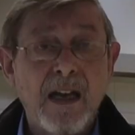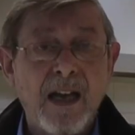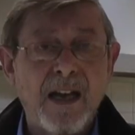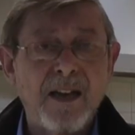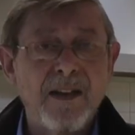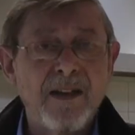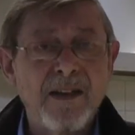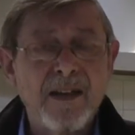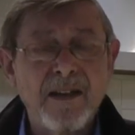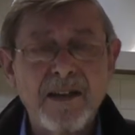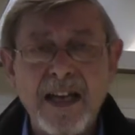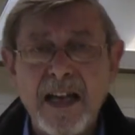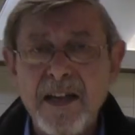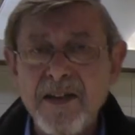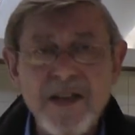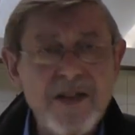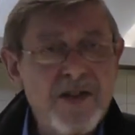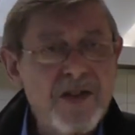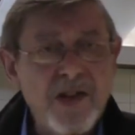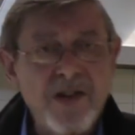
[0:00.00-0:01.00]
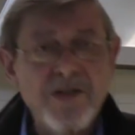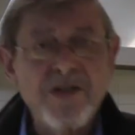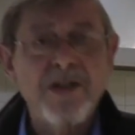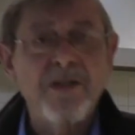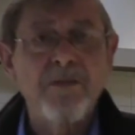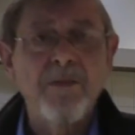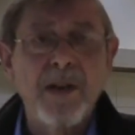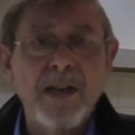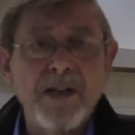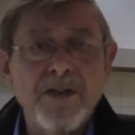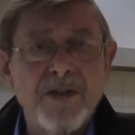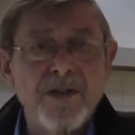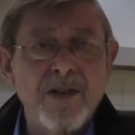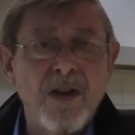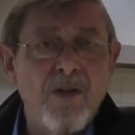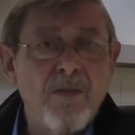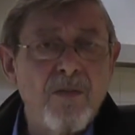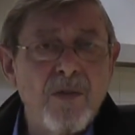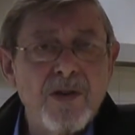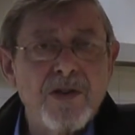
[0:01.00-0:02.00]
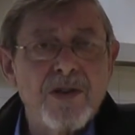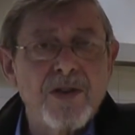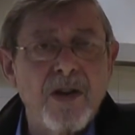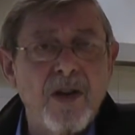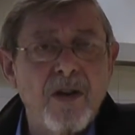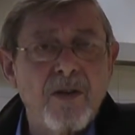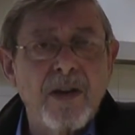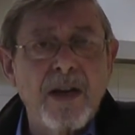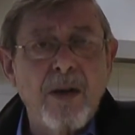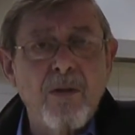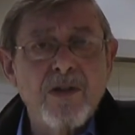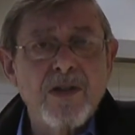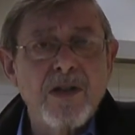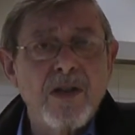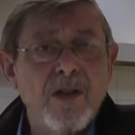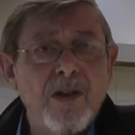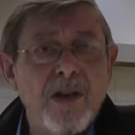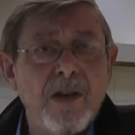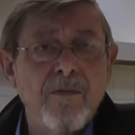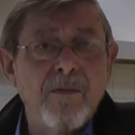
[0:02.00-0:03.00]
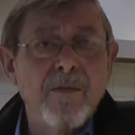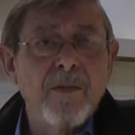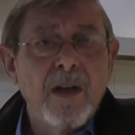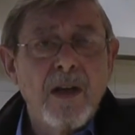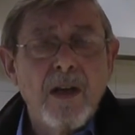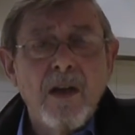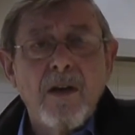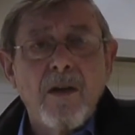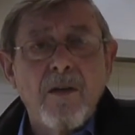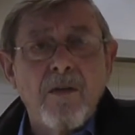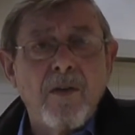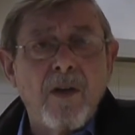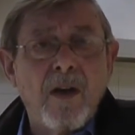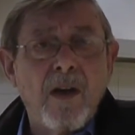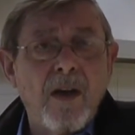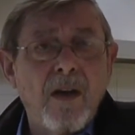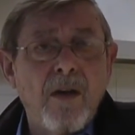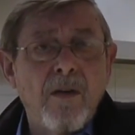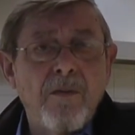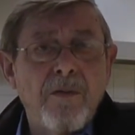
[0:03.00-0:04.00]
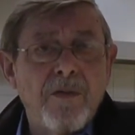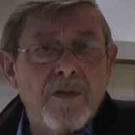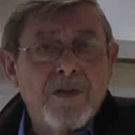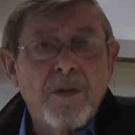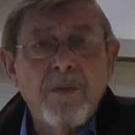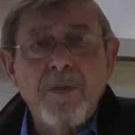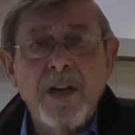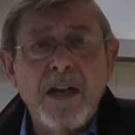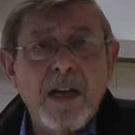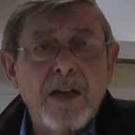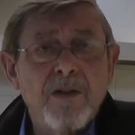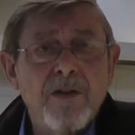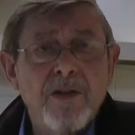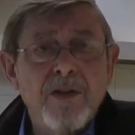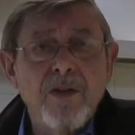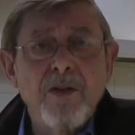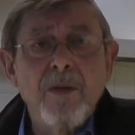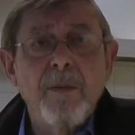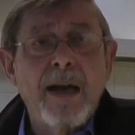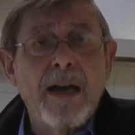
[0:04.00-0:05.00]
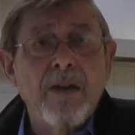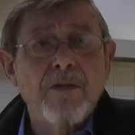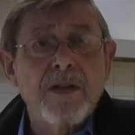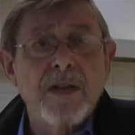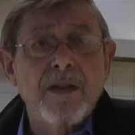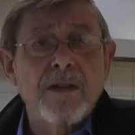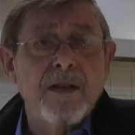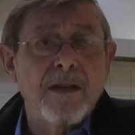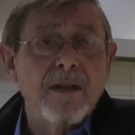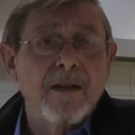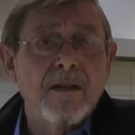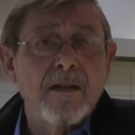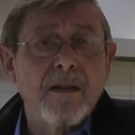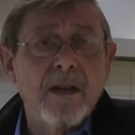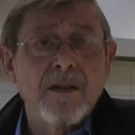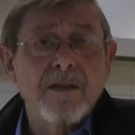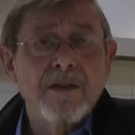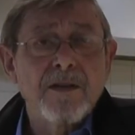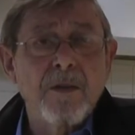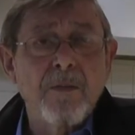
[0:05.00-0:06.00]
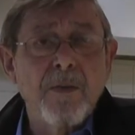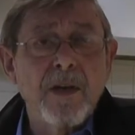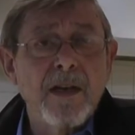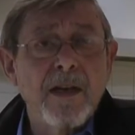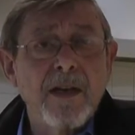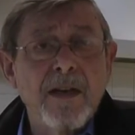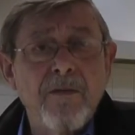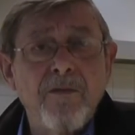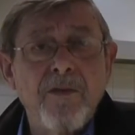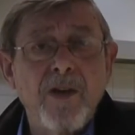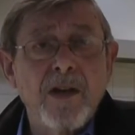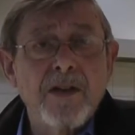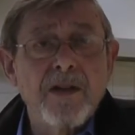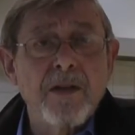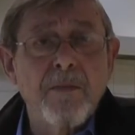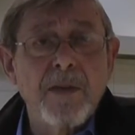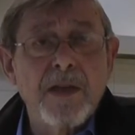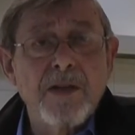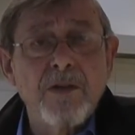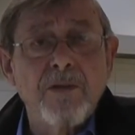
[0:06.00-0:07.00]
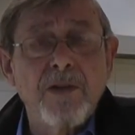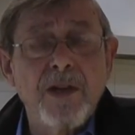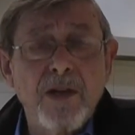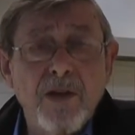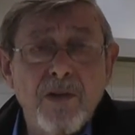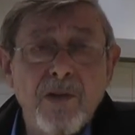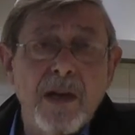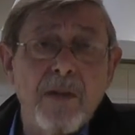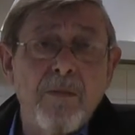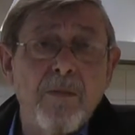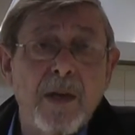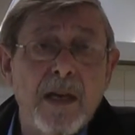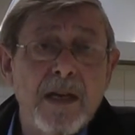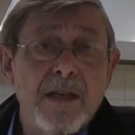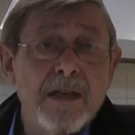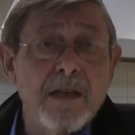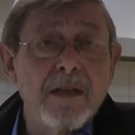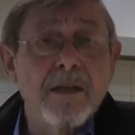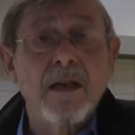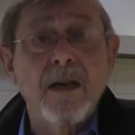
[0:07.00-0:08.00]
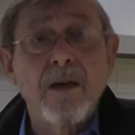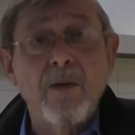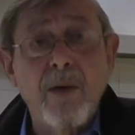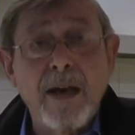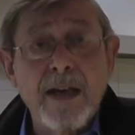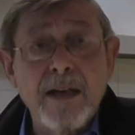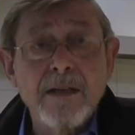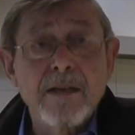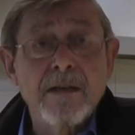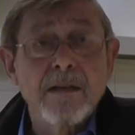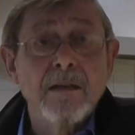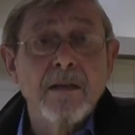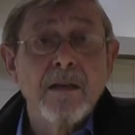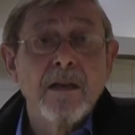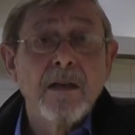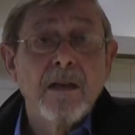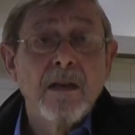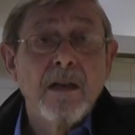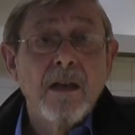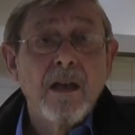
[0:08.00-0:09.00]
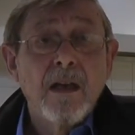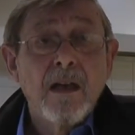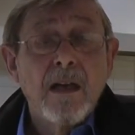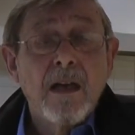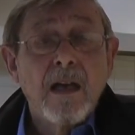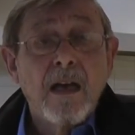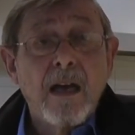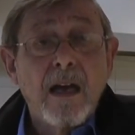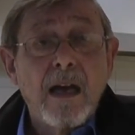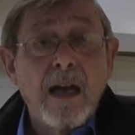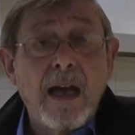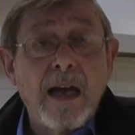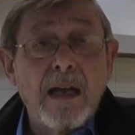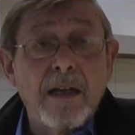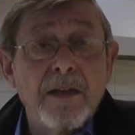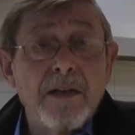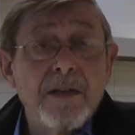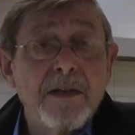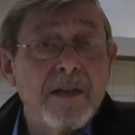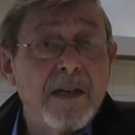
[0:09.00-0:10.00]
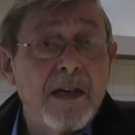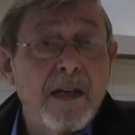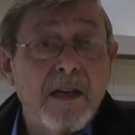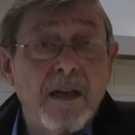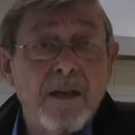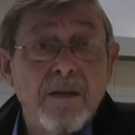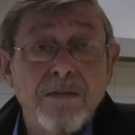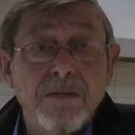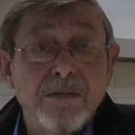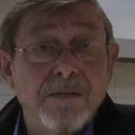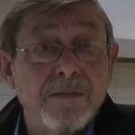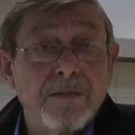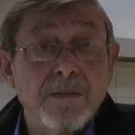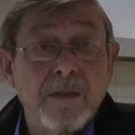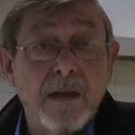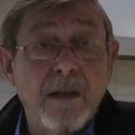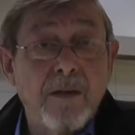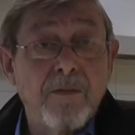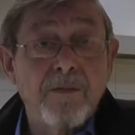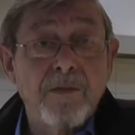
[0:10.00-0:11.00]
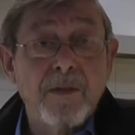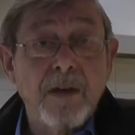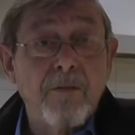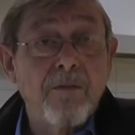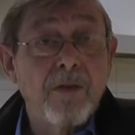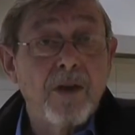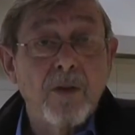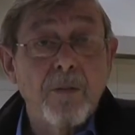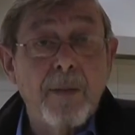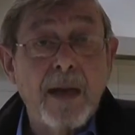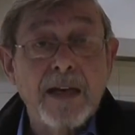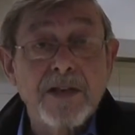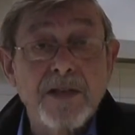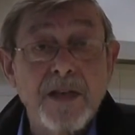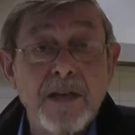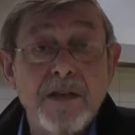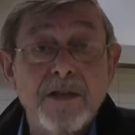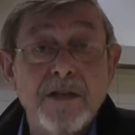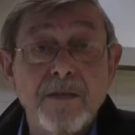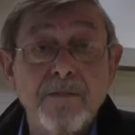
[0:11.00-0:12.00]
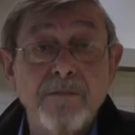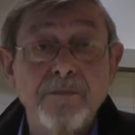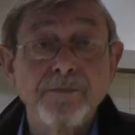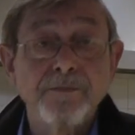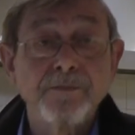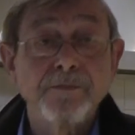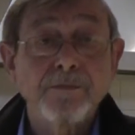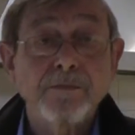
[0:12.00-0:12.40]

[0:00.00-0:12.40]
And that disgusted me so much so that I was looking for something I could do about it, and somebody invited me to a UKIP meeting, and I went, and I've never looked back since.